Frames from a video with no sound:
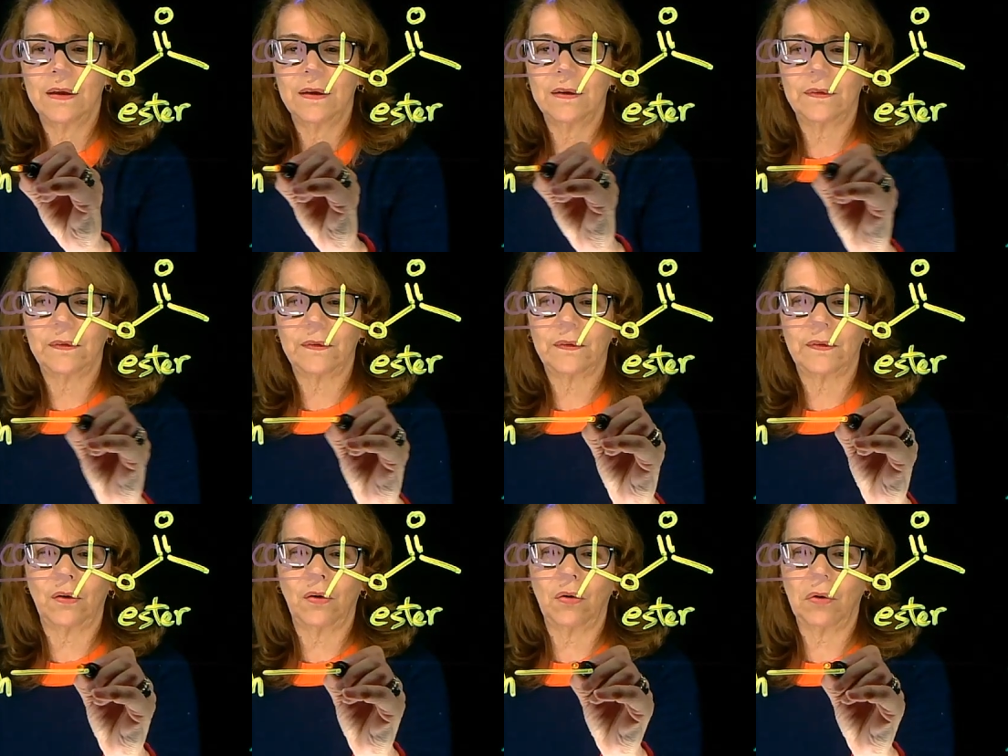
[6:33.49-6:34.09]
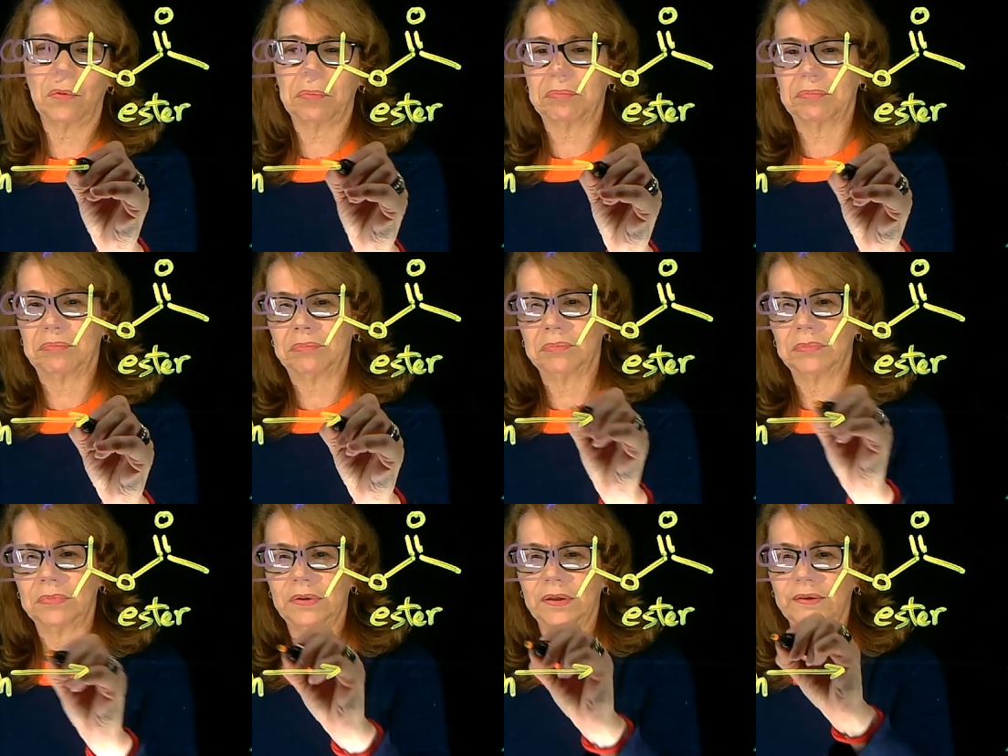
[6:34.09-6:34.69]
So
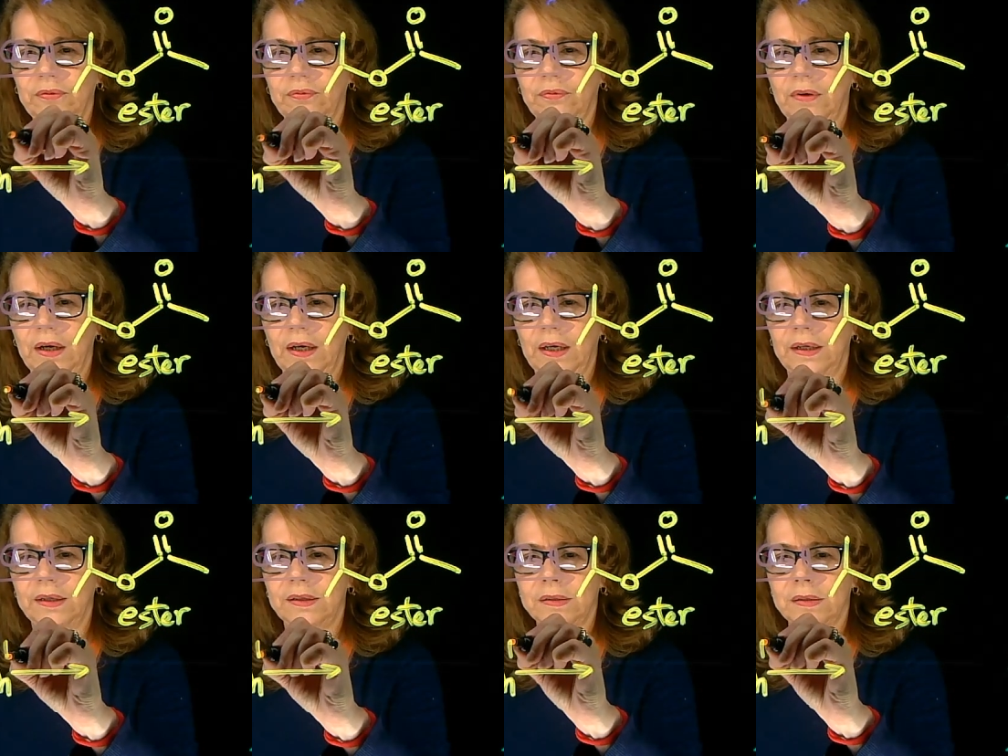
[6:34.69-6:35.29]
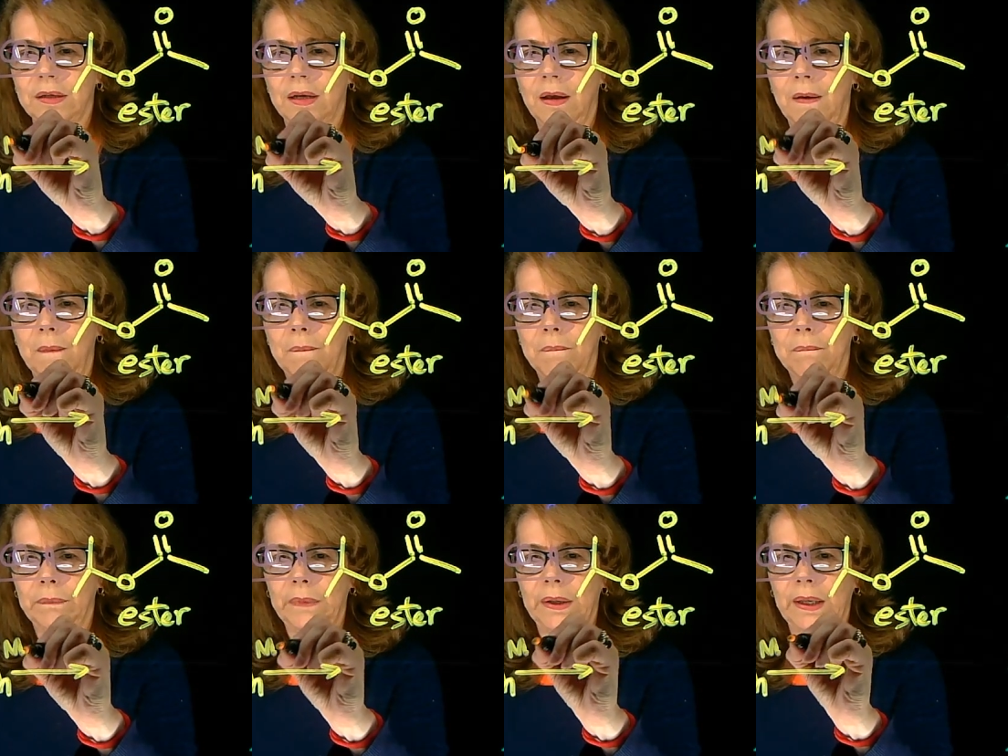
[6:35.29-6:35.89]
let's write
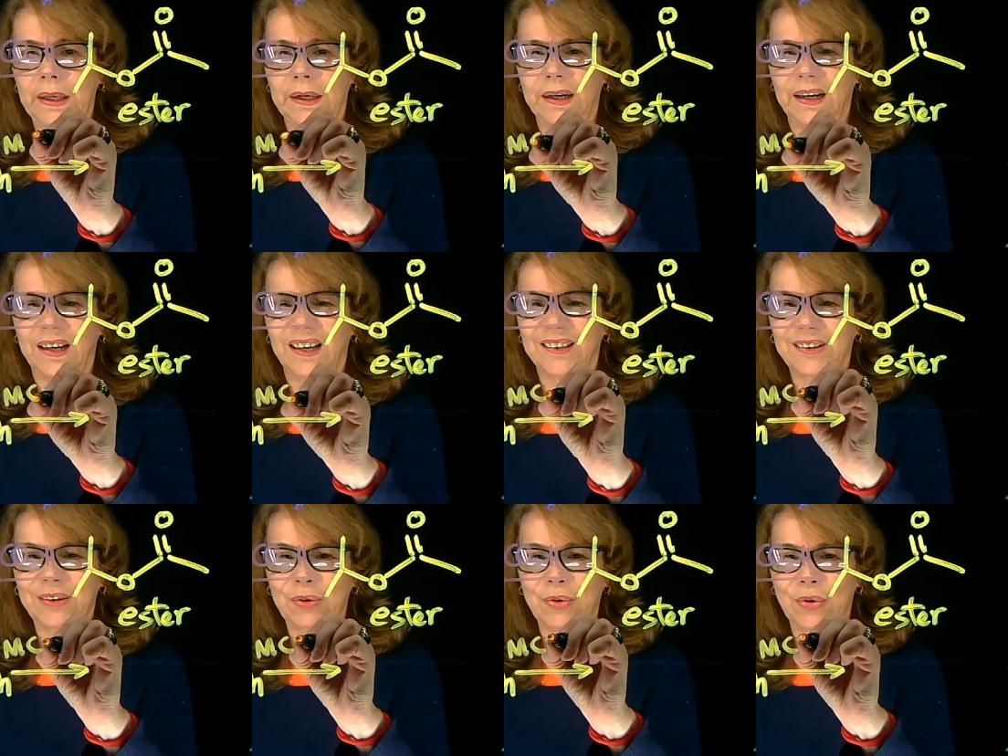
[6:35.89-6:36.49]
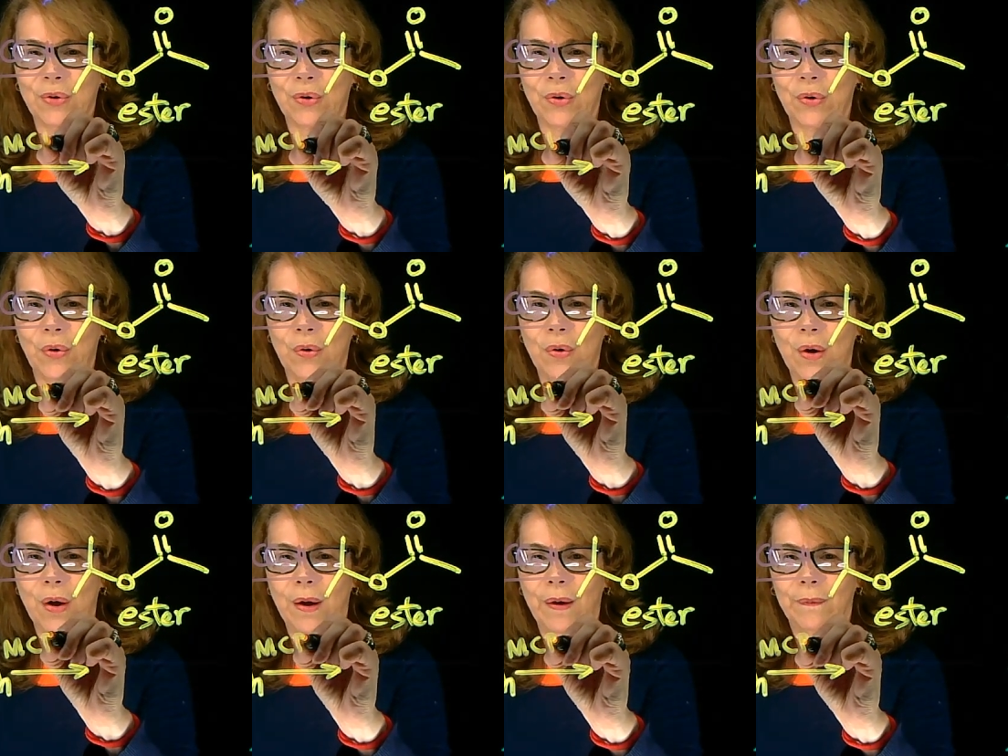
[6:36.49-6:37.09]

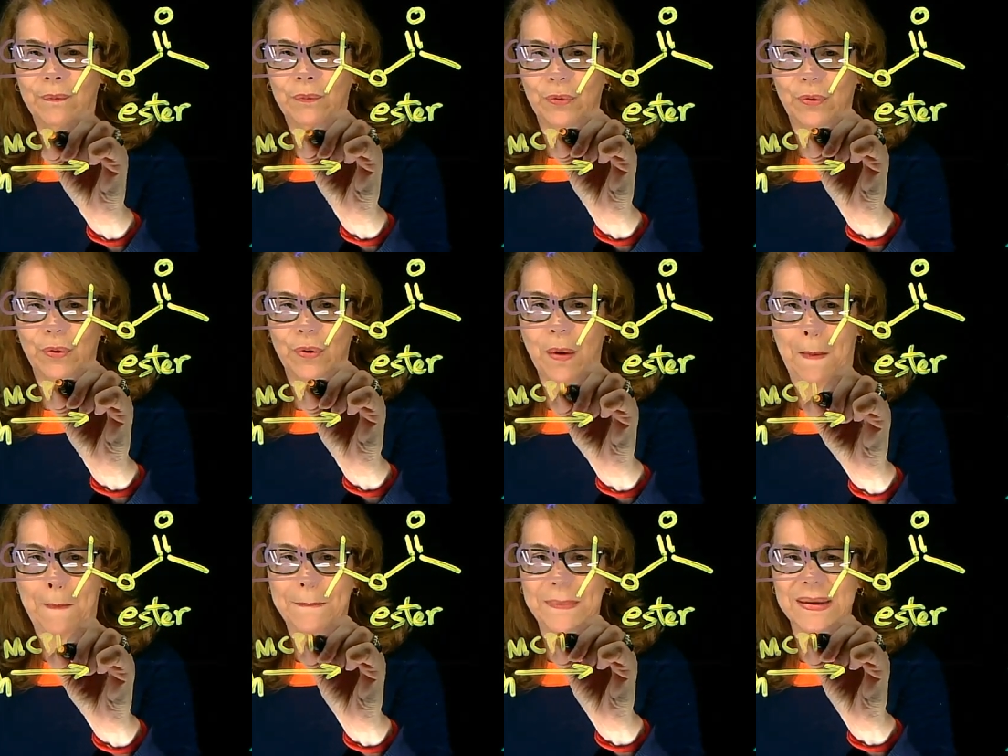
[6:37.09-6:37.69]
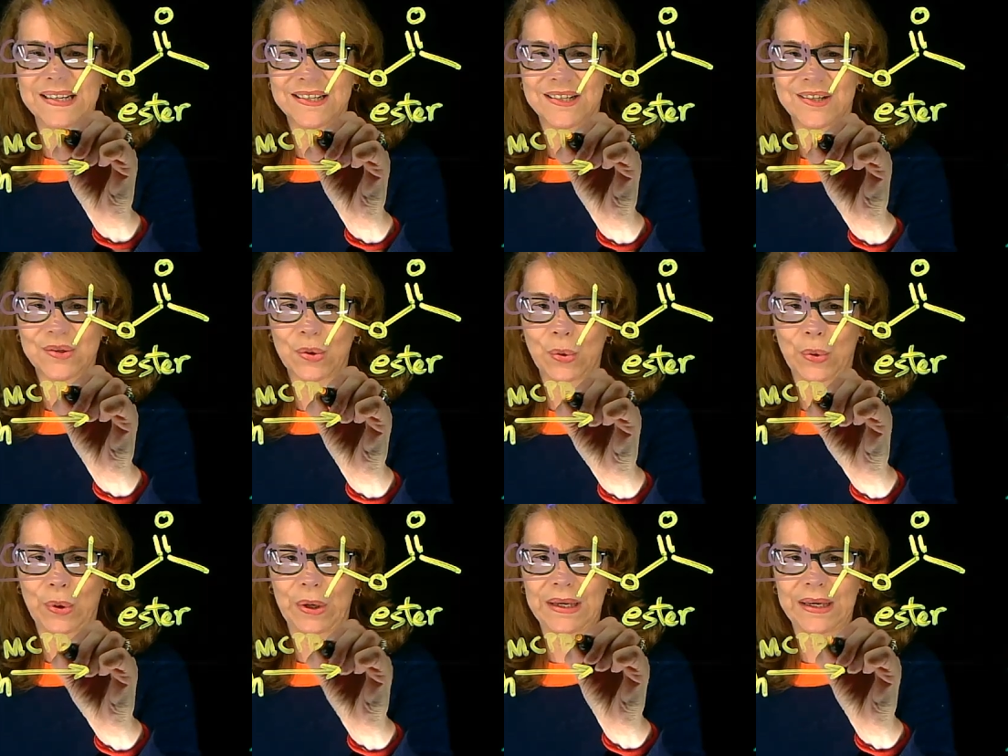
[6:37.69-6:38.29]

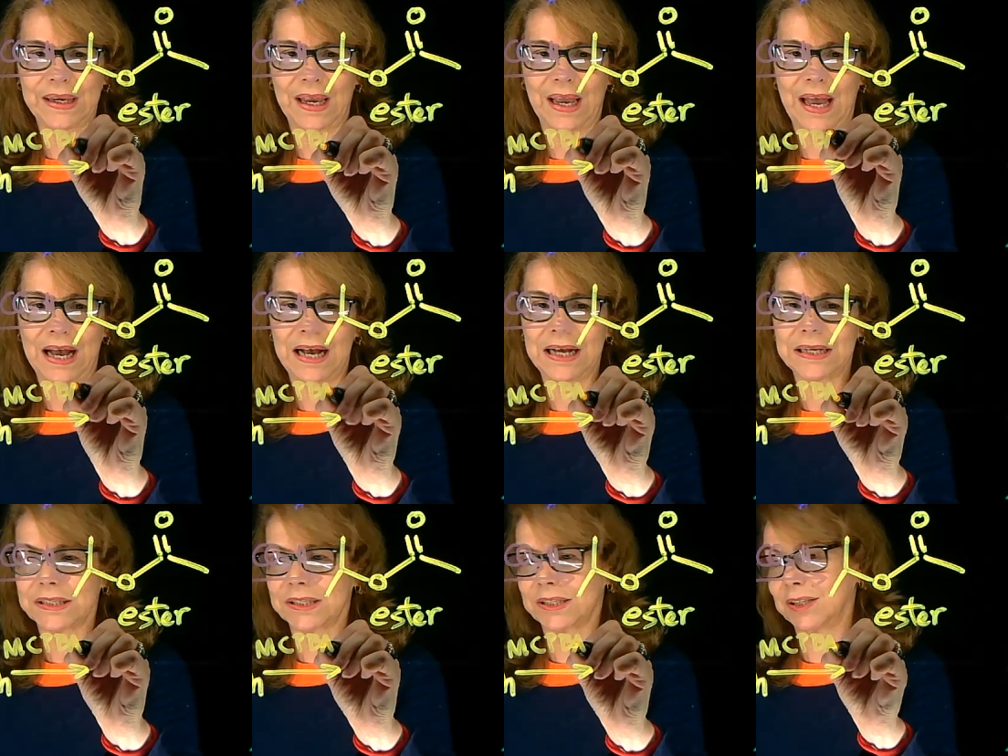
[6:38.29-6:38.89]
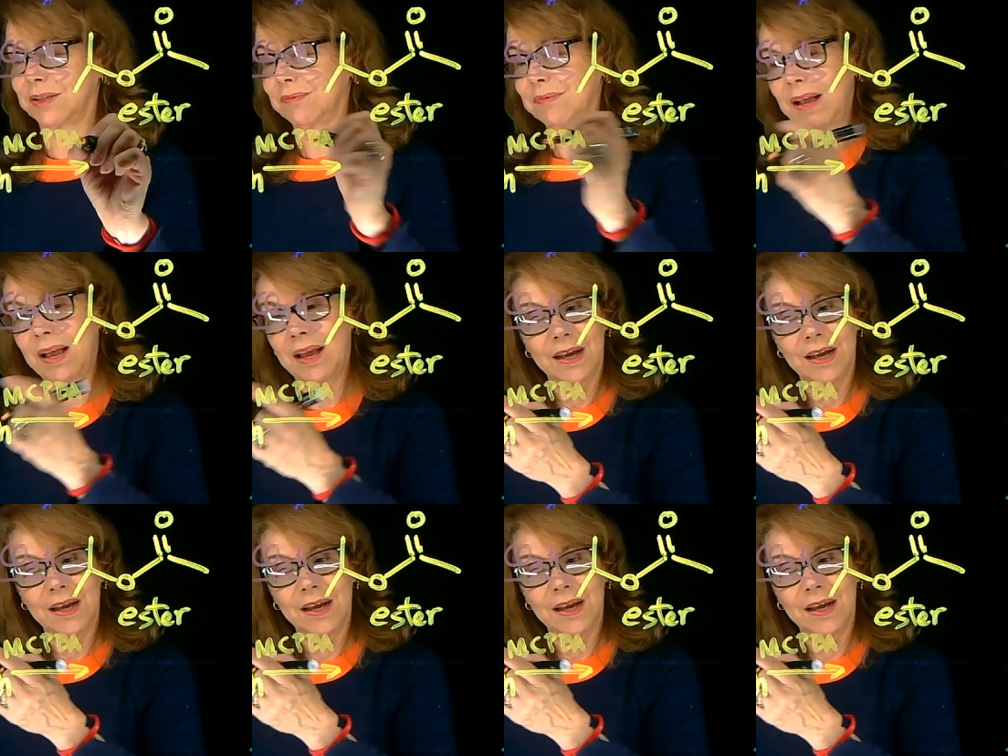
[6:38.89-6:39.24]
metachlorobenzoic acid.